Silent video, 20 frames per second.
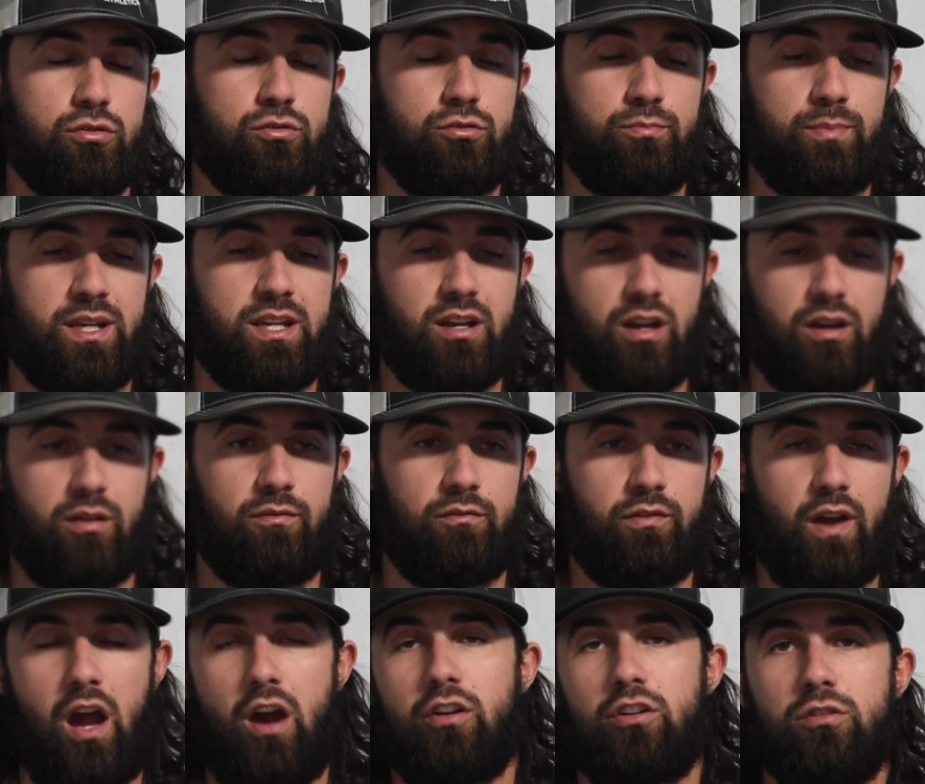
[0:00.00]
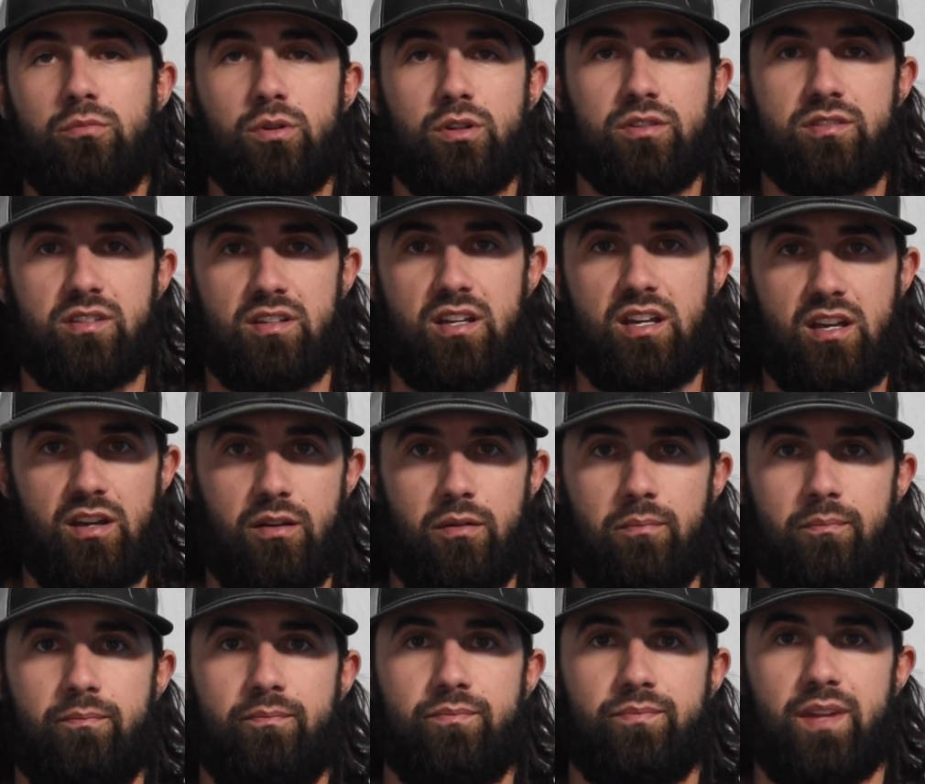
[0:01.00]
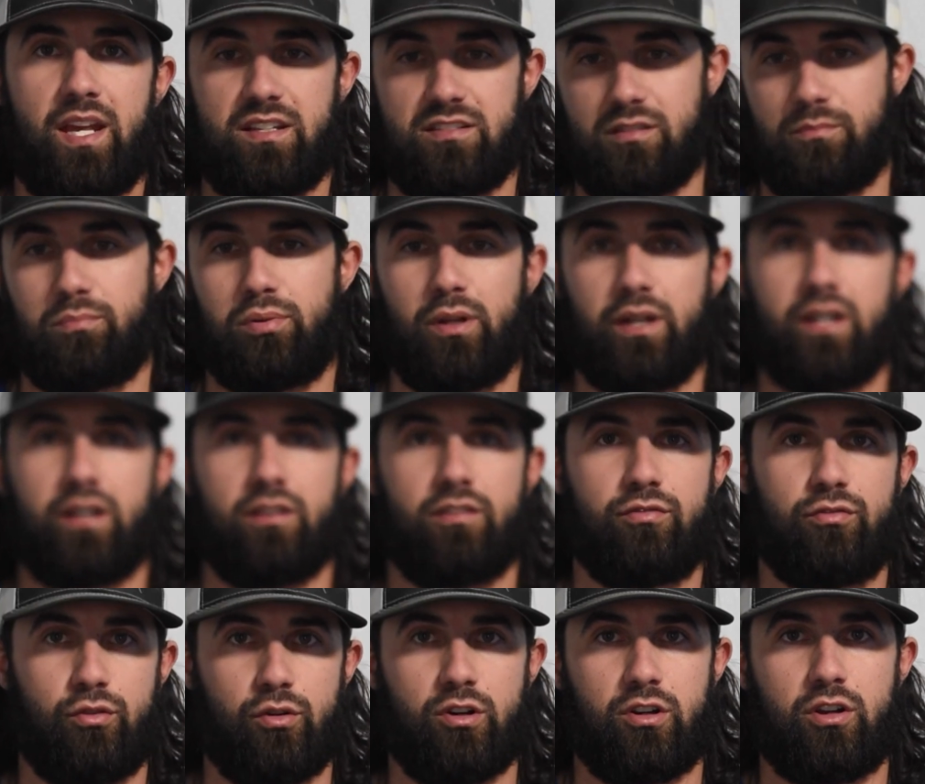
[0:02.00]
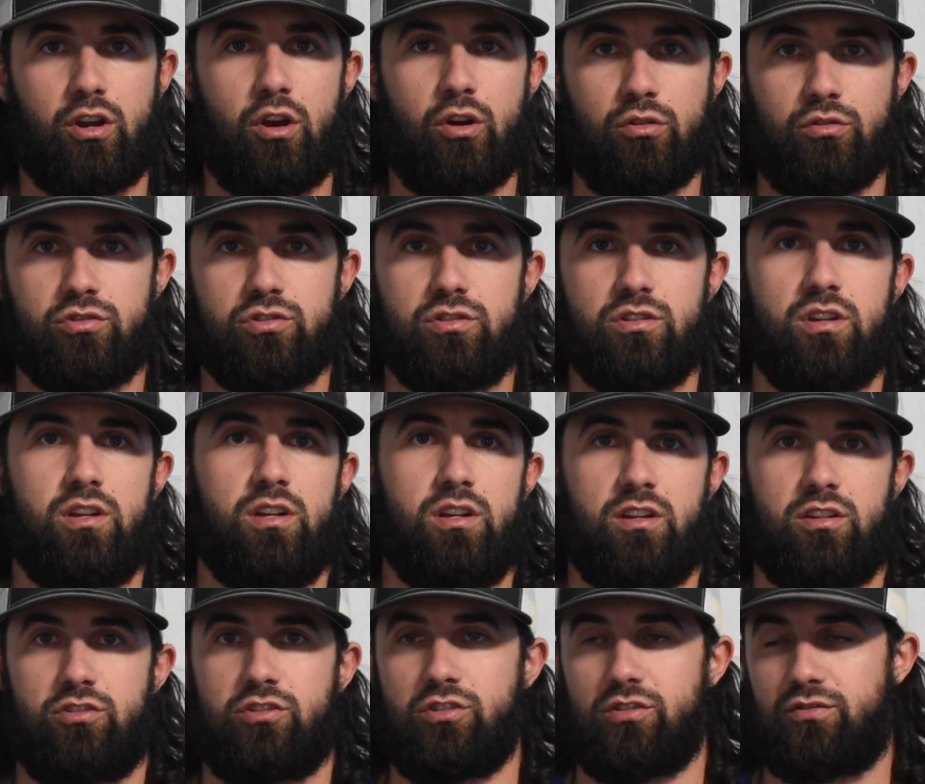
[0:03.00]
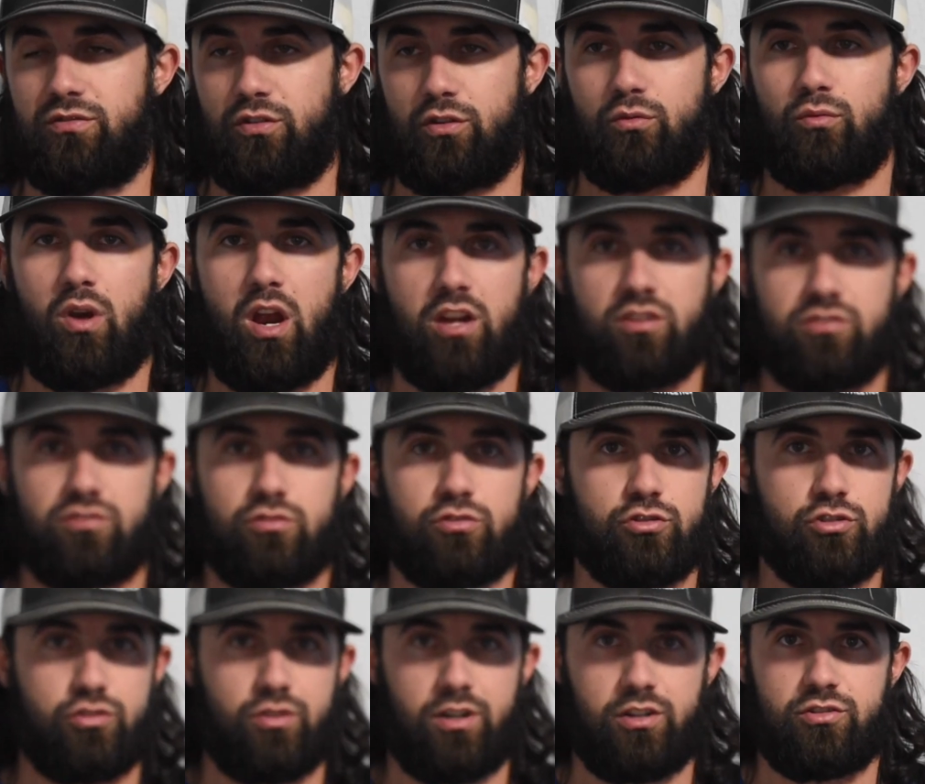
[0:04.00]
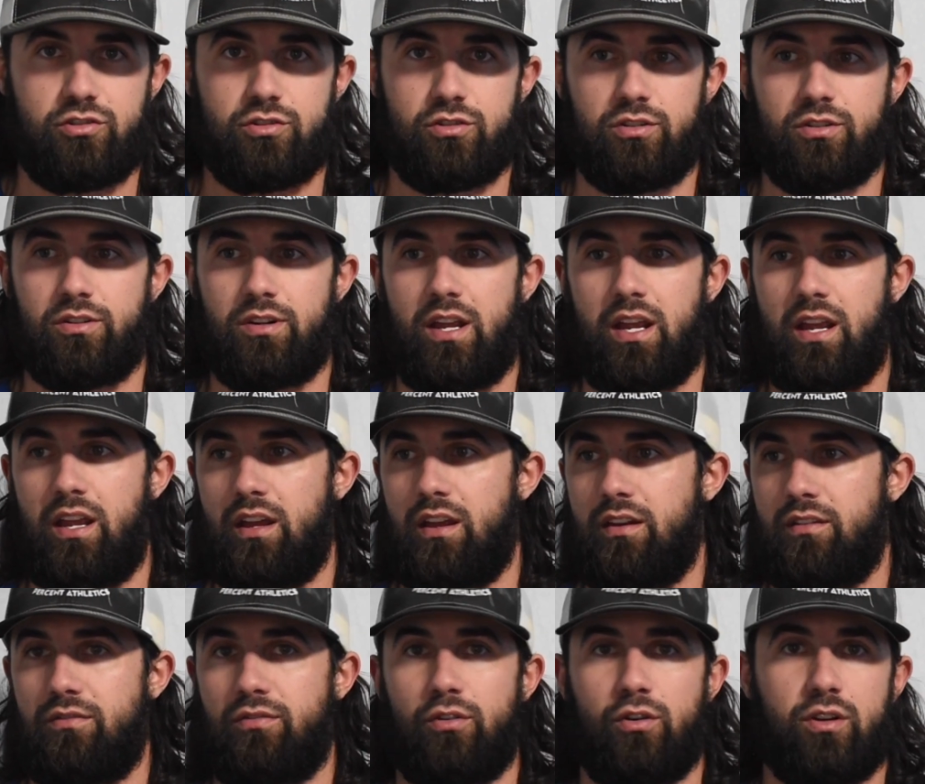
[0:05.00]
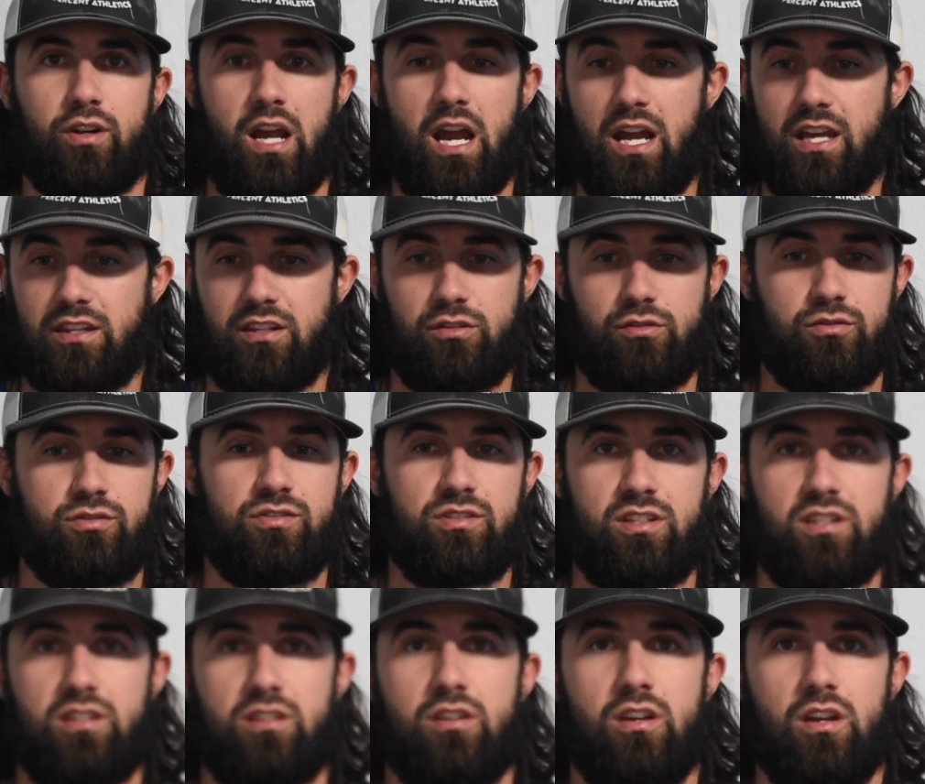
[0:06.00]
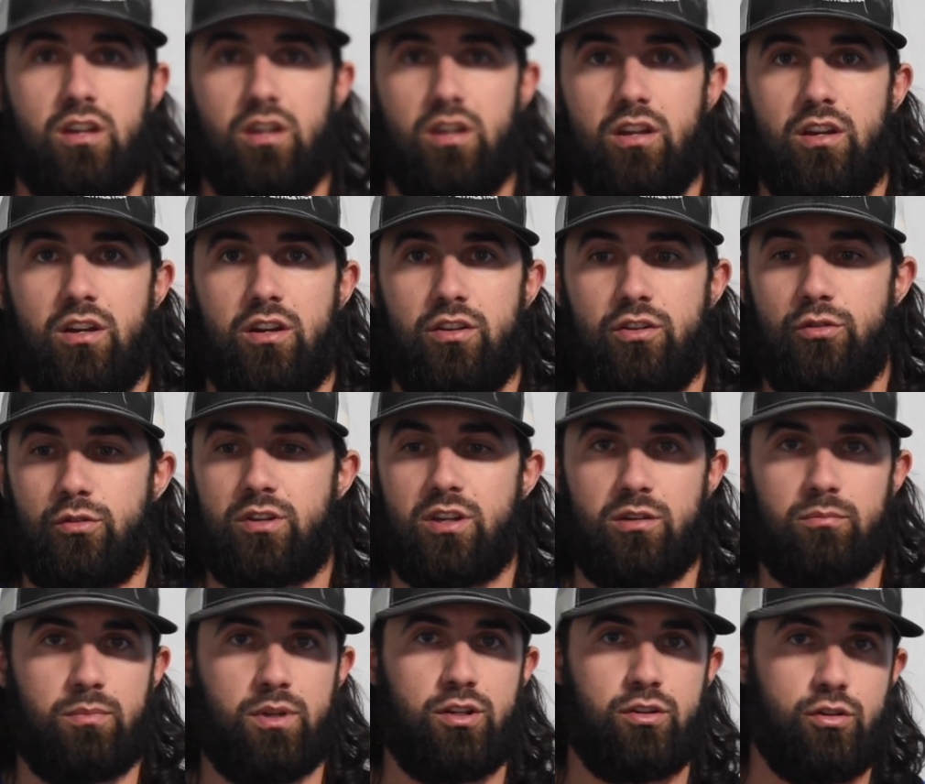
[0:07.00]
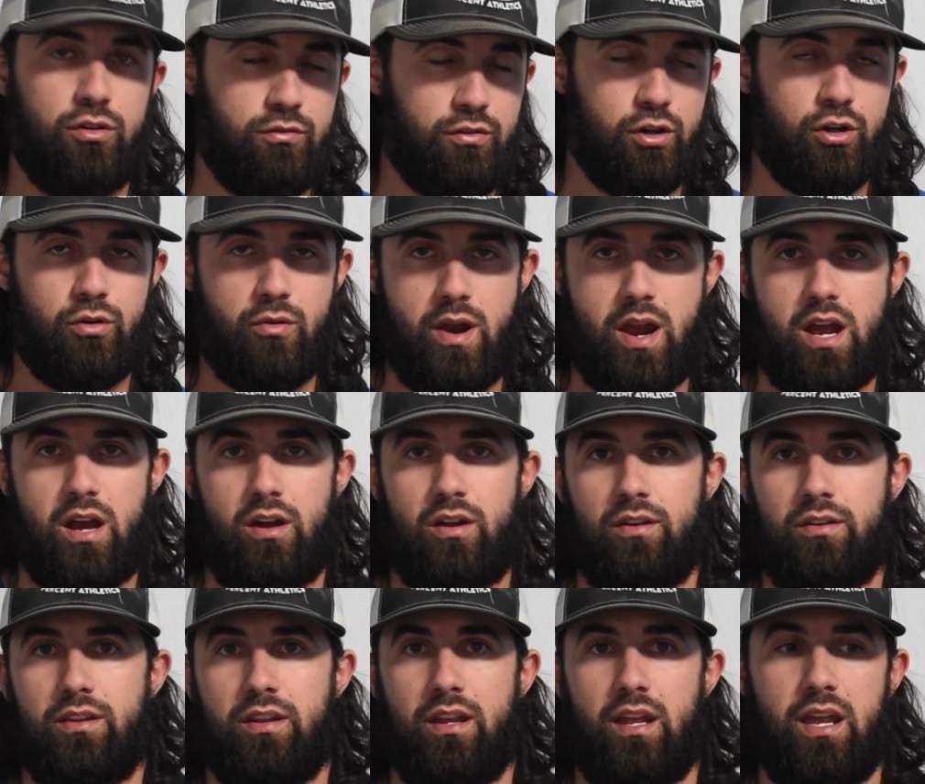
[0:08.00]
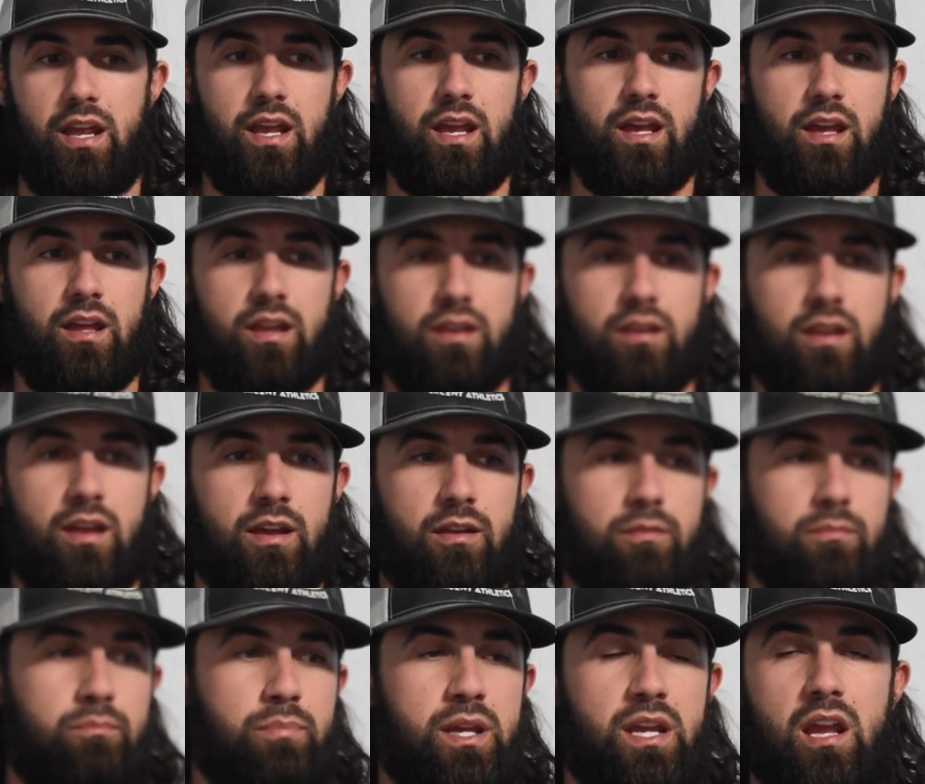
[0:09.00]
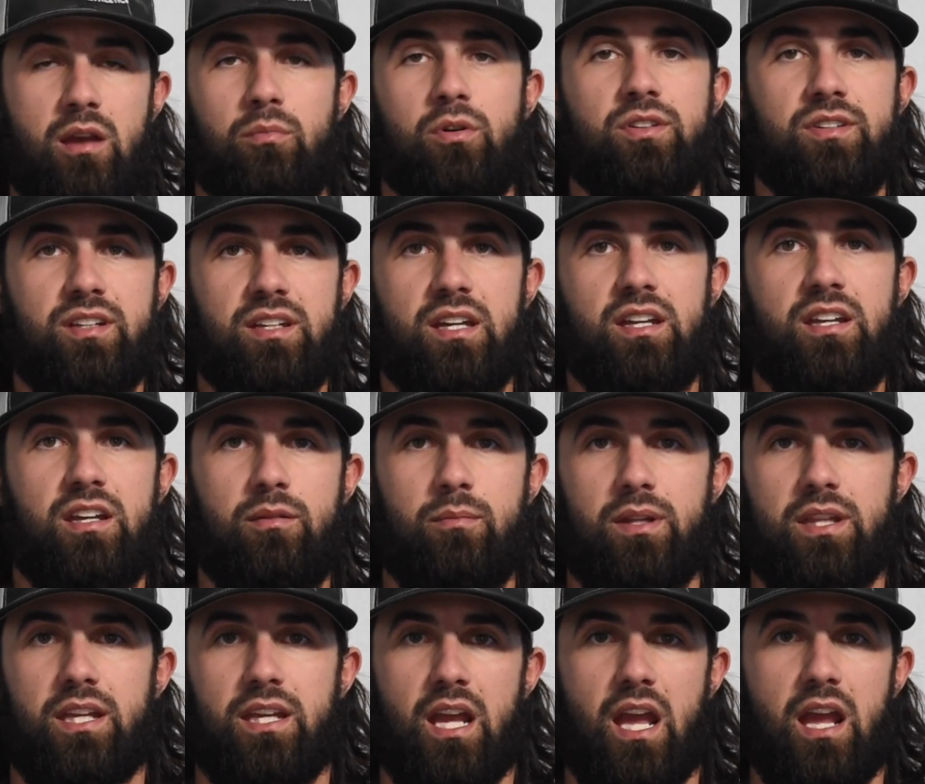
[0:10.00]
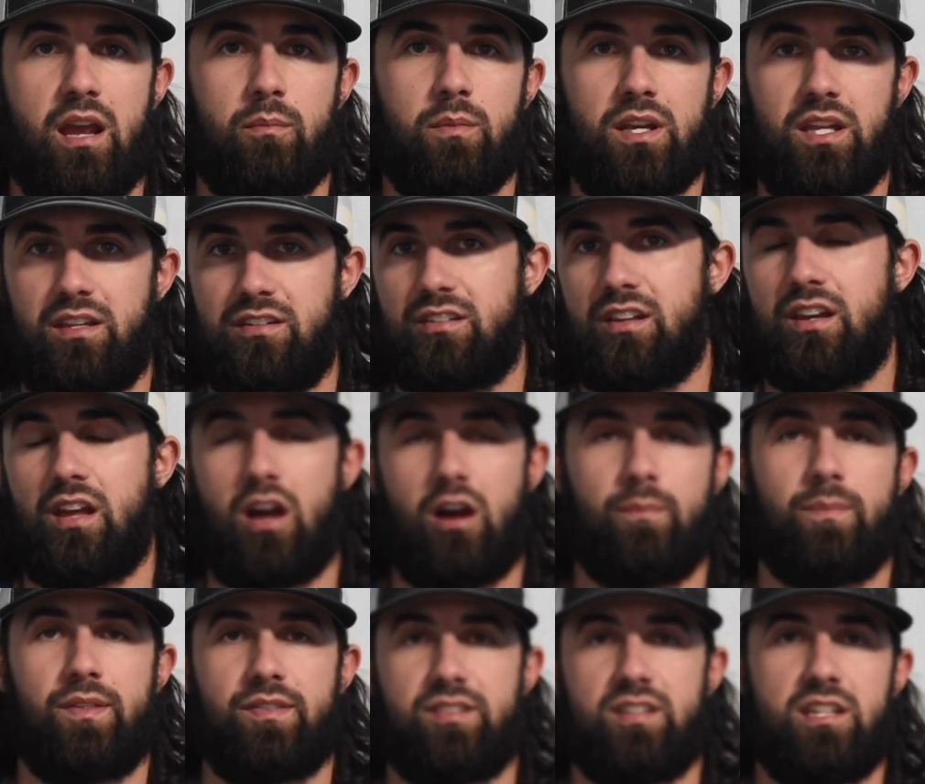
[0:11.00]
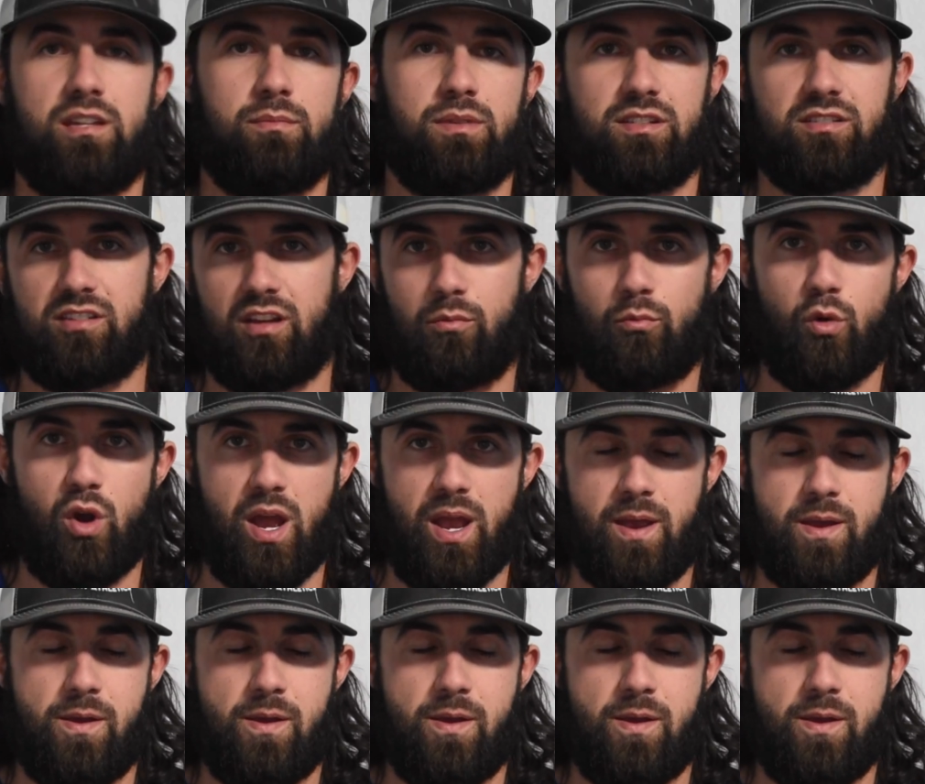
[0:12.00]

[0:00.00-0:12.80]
become valuable to him as a player for a coach, just for roster structure and for a guy that you see you can maneuver around and be able to get him in the game, and he's going to help the team in some way.